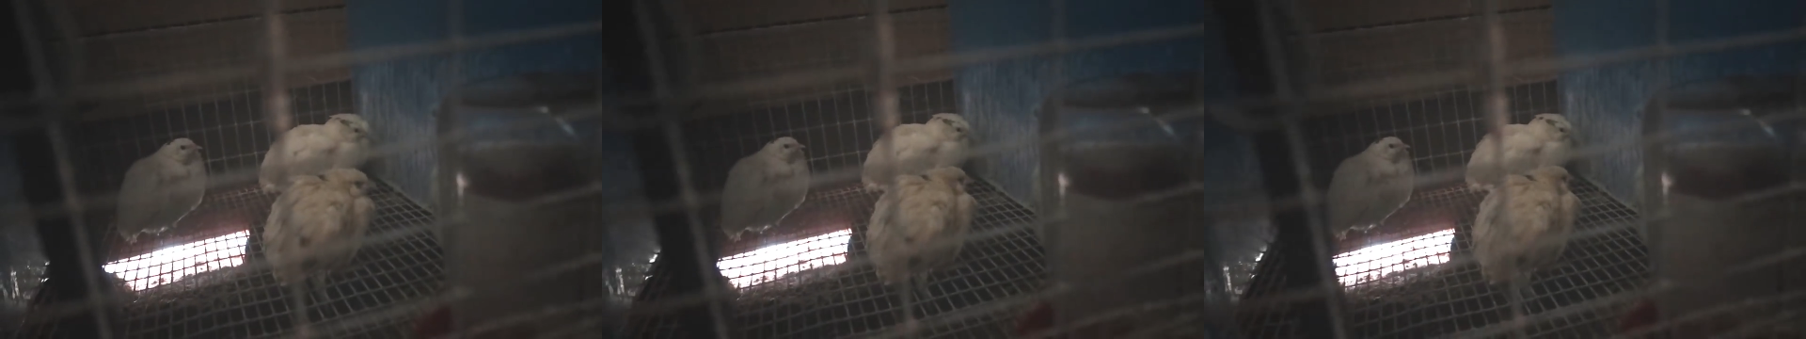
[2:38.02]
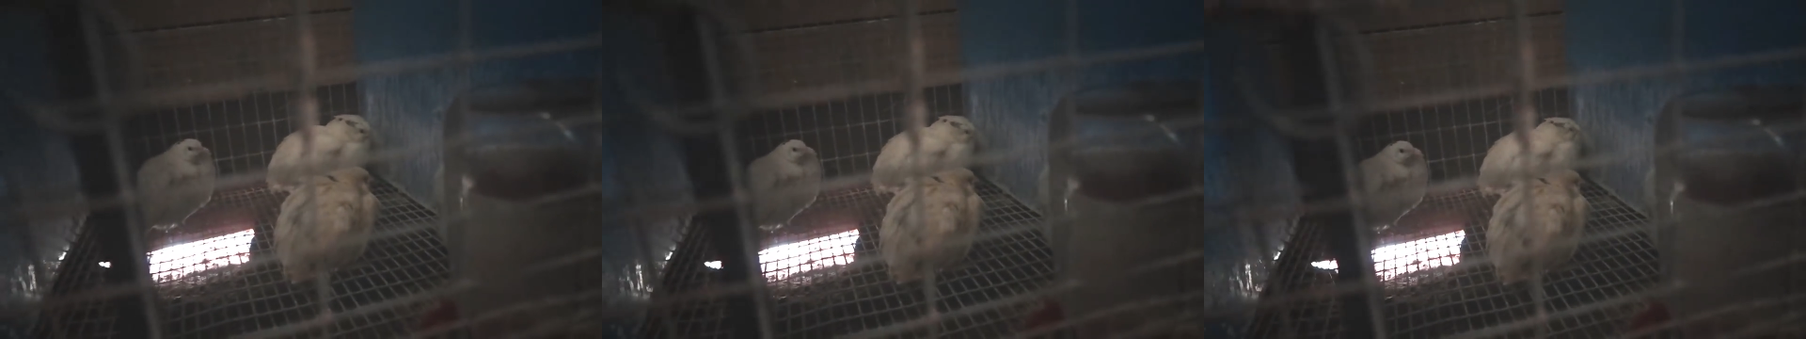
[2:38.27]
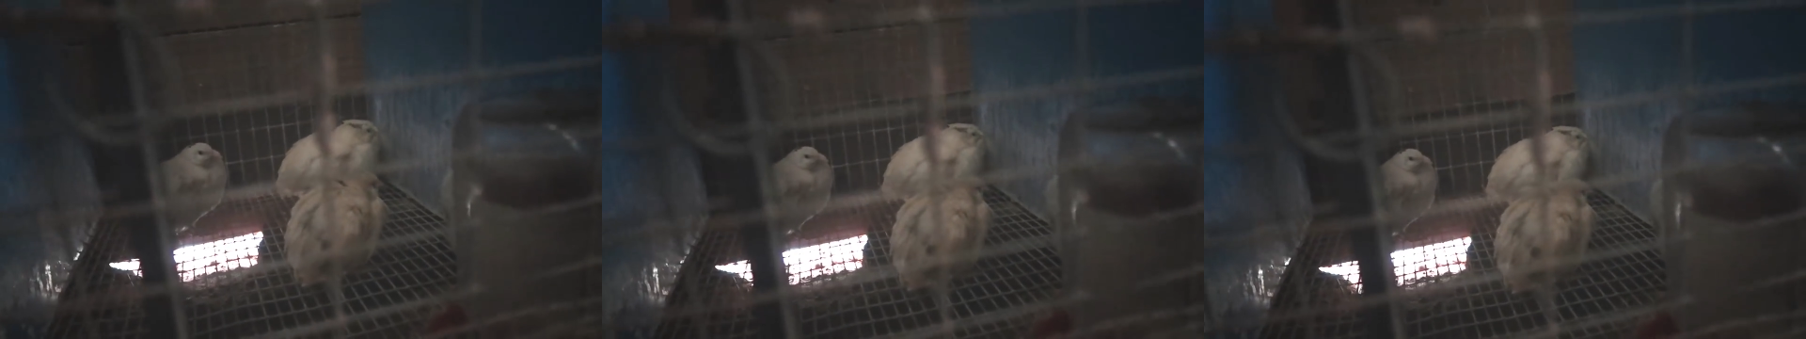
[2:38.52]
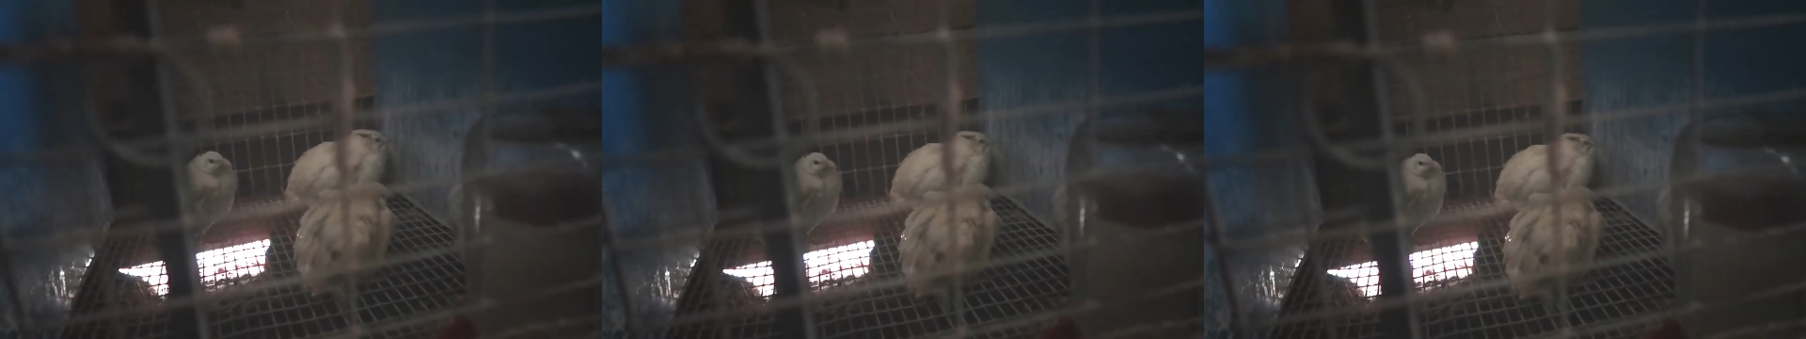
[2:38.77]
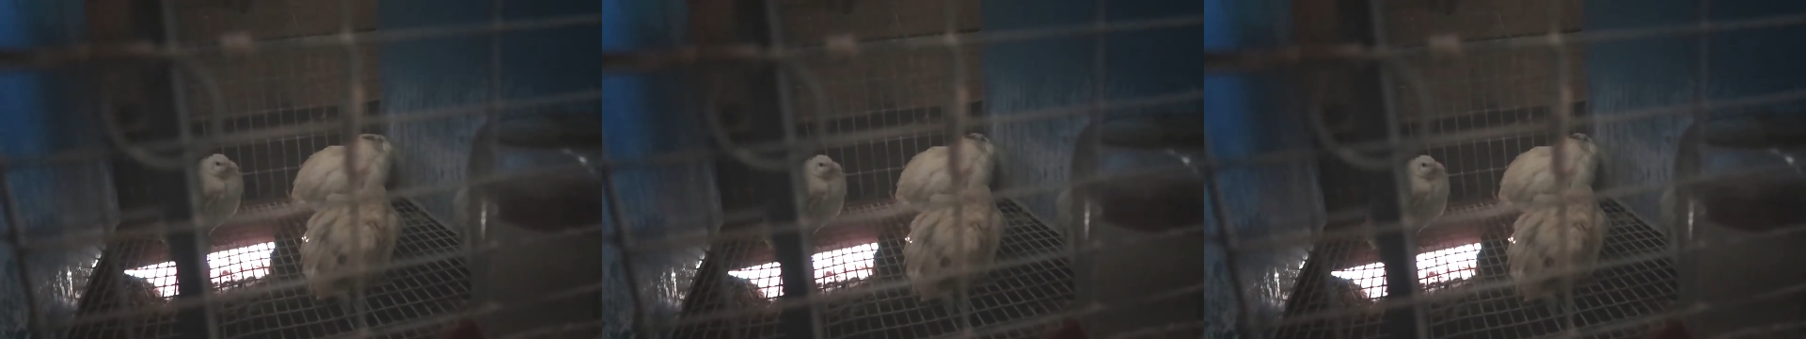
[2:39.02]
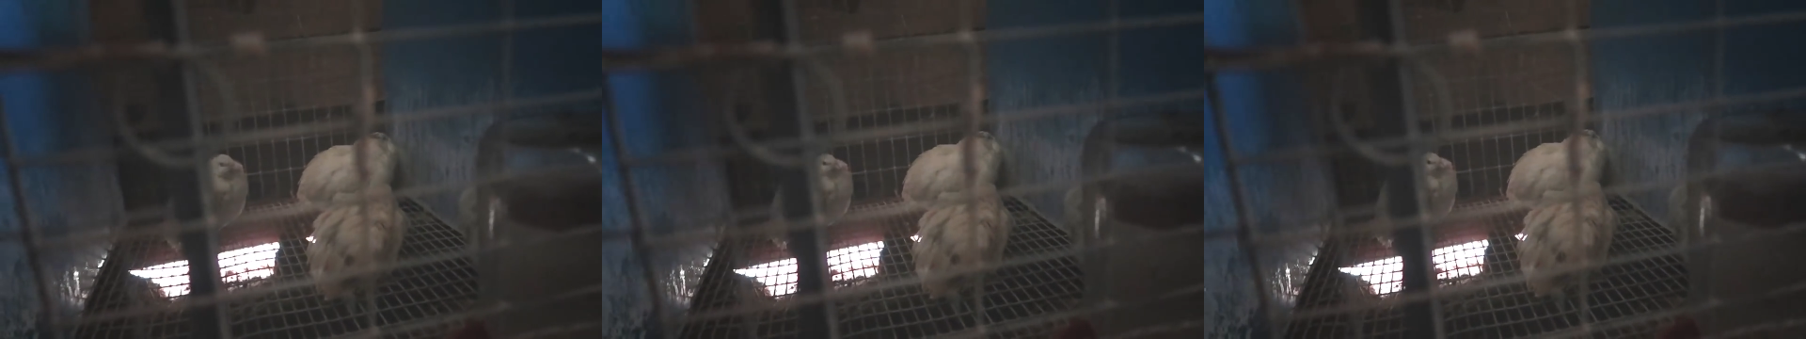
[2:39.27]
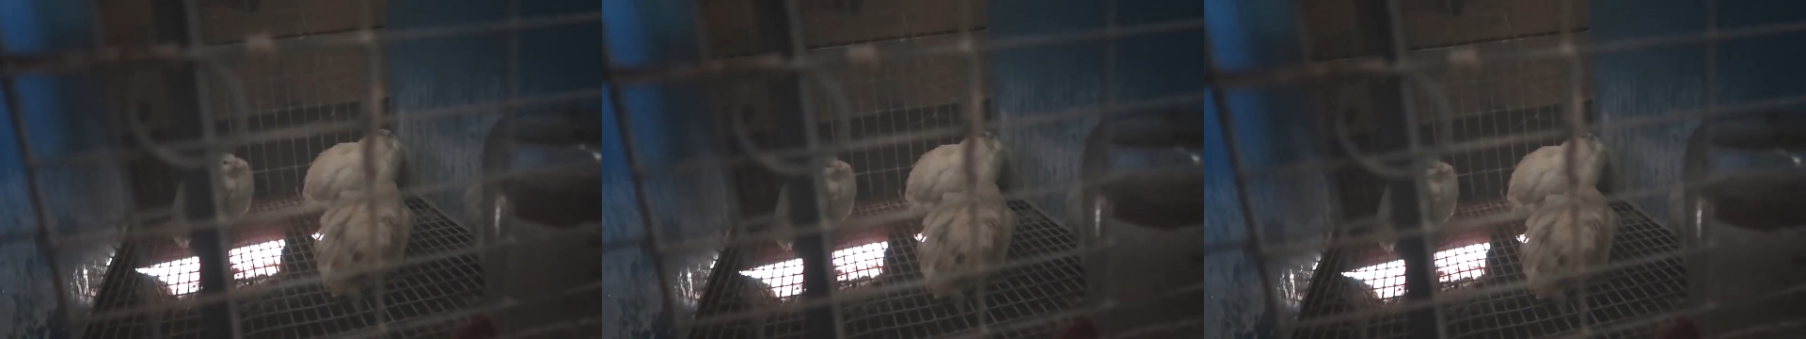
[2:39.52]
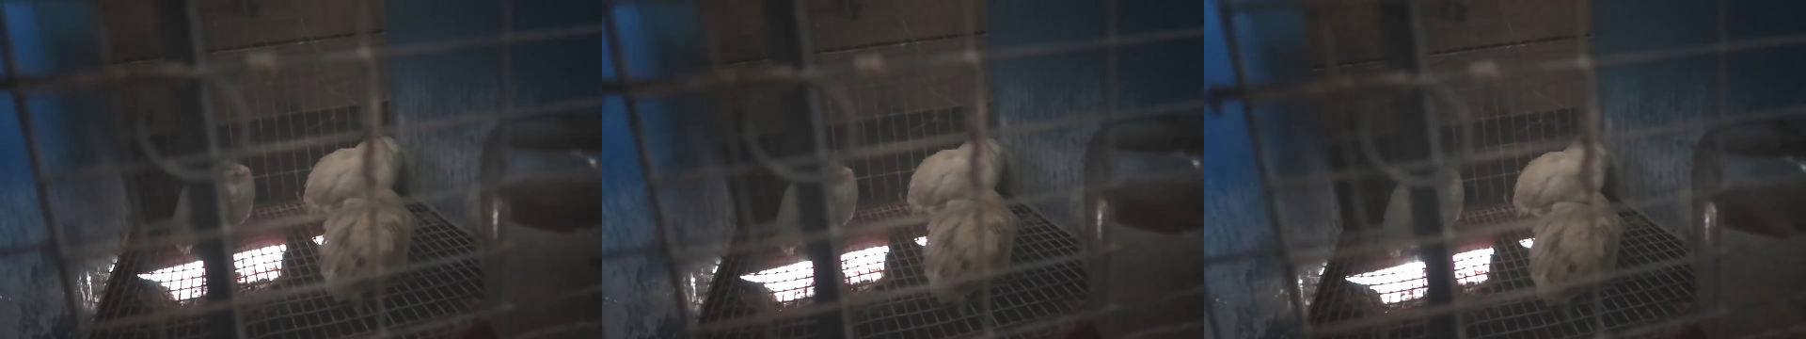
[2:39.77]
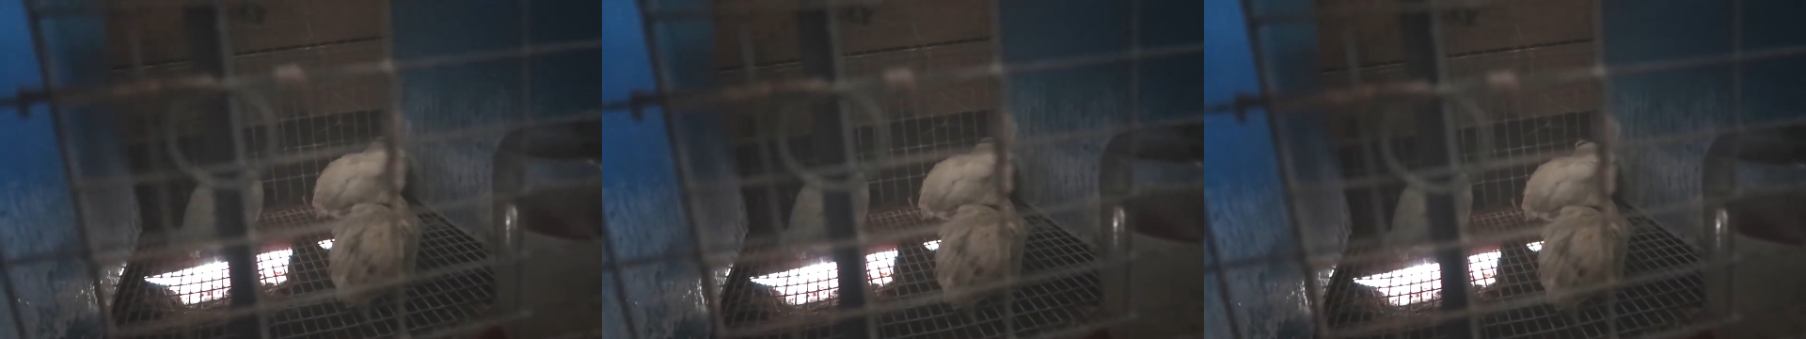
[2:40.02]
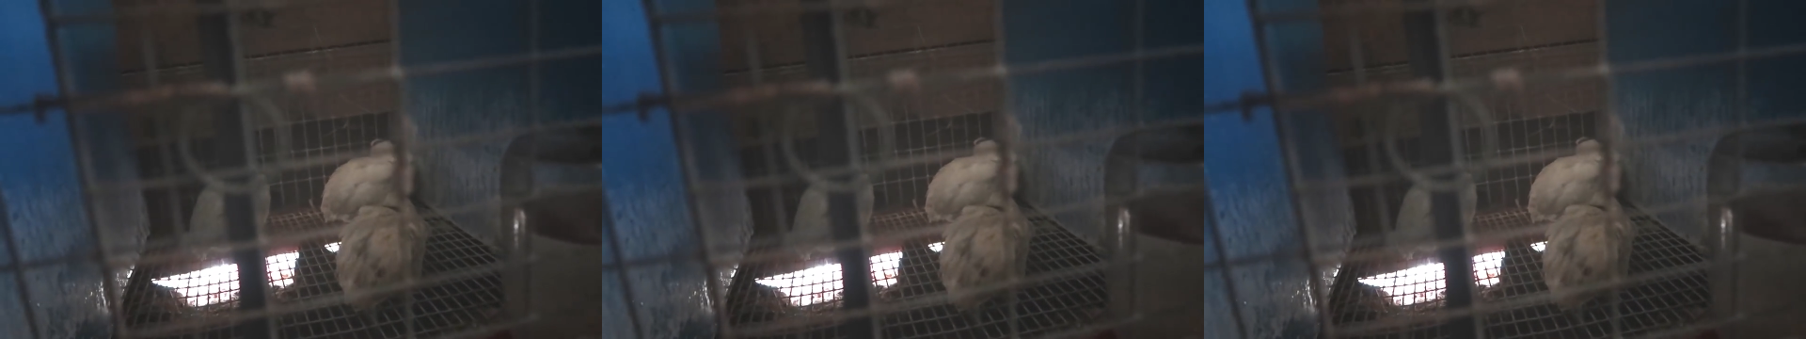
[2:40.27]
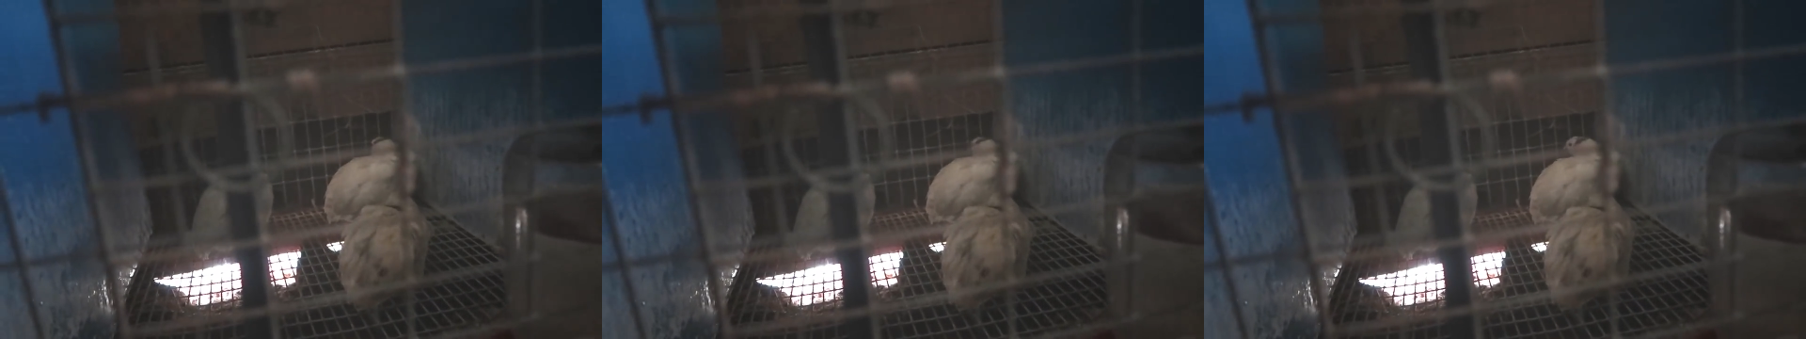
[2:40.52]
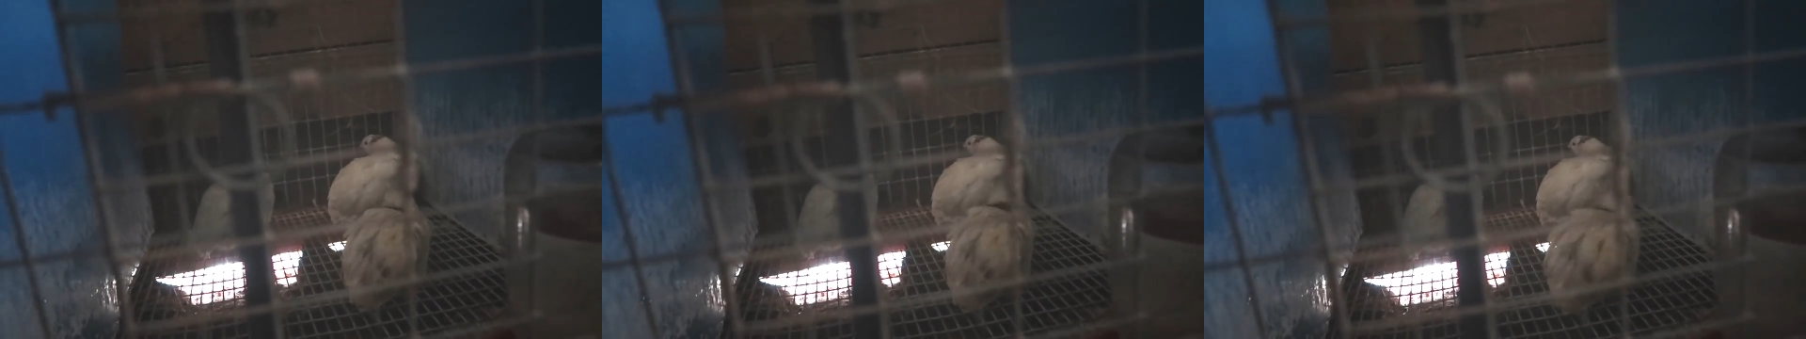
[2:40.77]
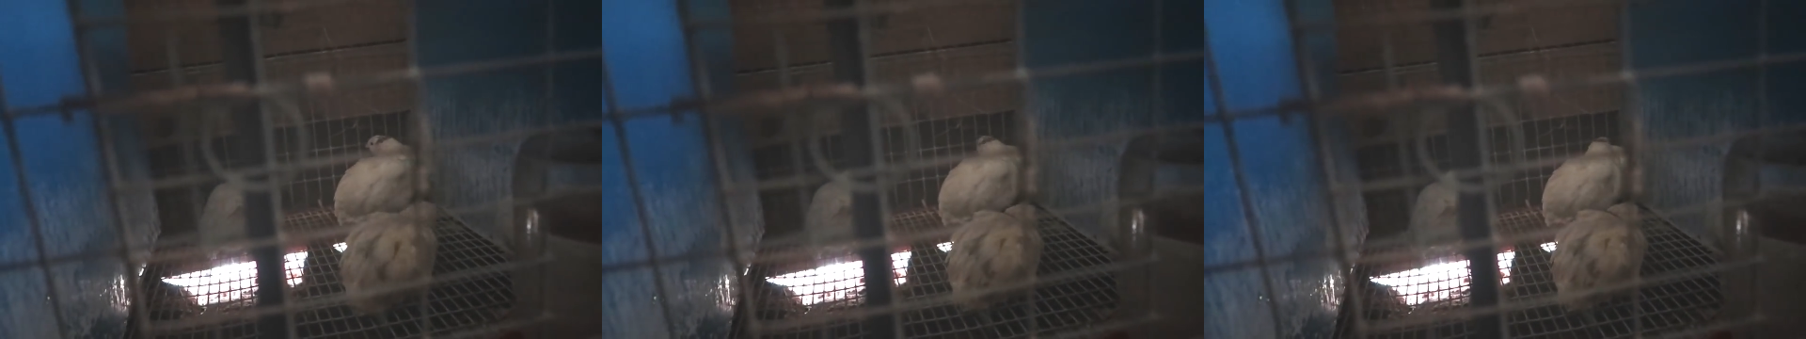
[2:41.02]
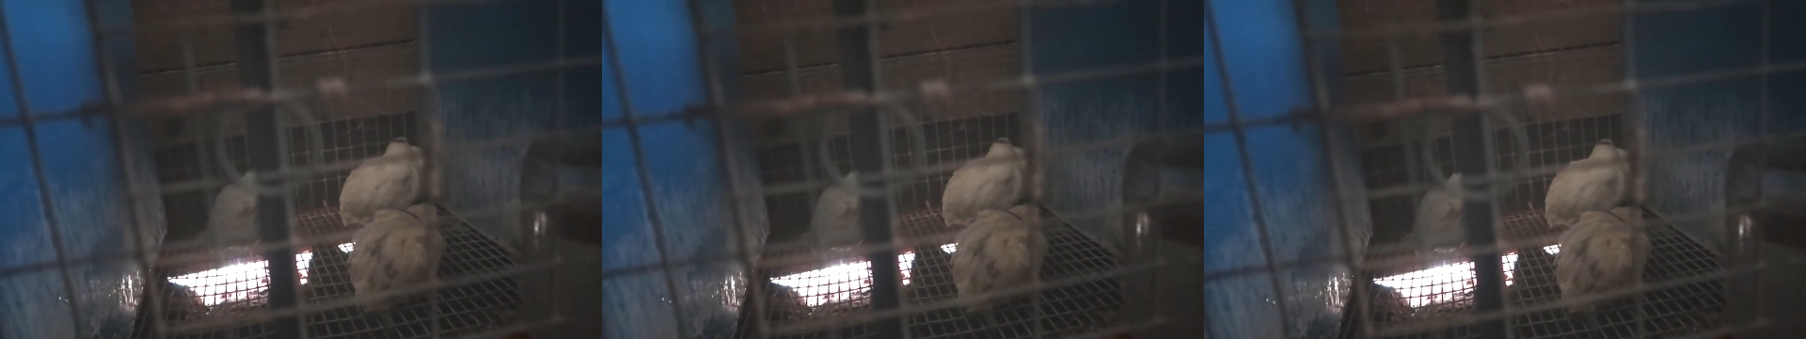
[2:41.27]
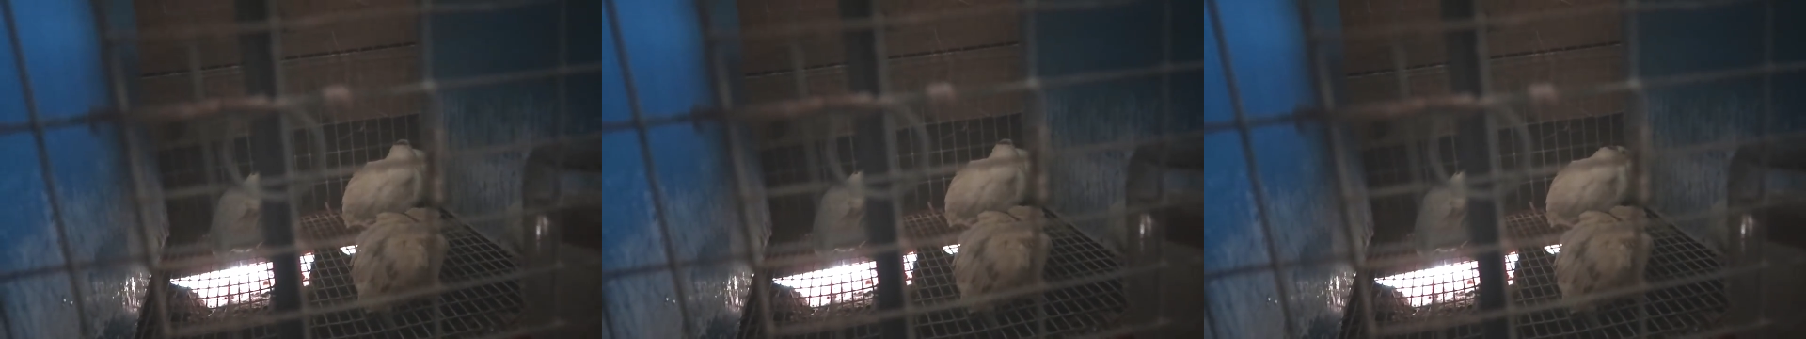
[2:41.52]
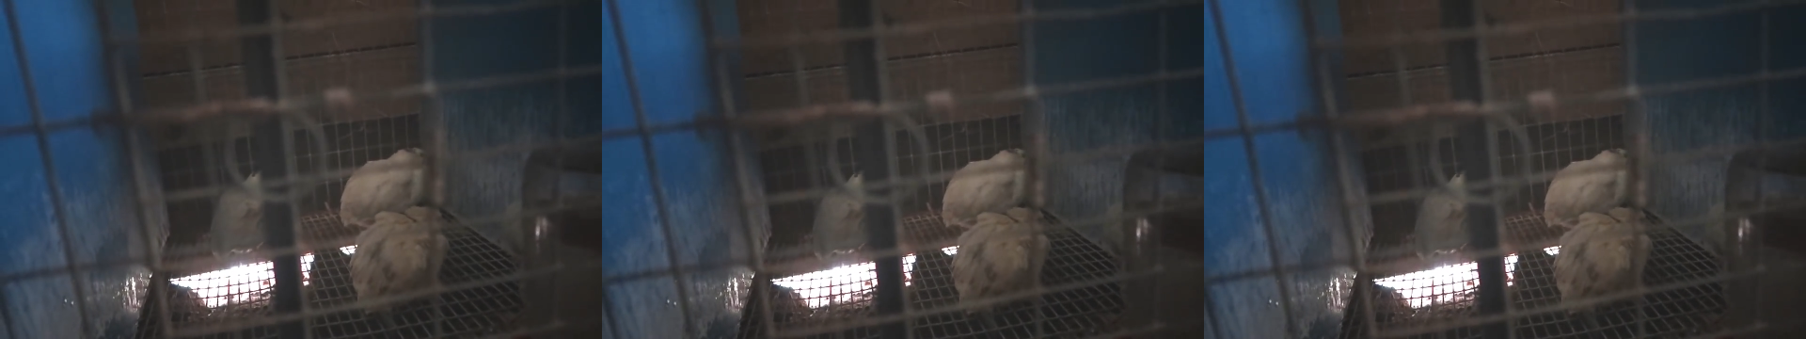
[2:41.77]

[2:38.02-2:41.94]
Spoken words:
(no speaker visible)